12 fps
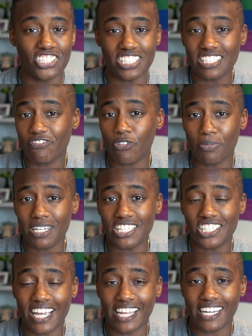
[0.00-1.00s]
Just for me to
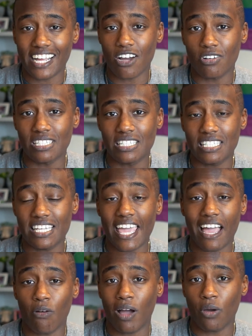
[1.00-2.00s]
check it out and see
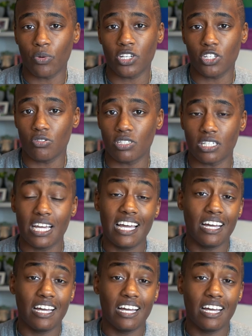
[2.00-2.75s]
how I would use it.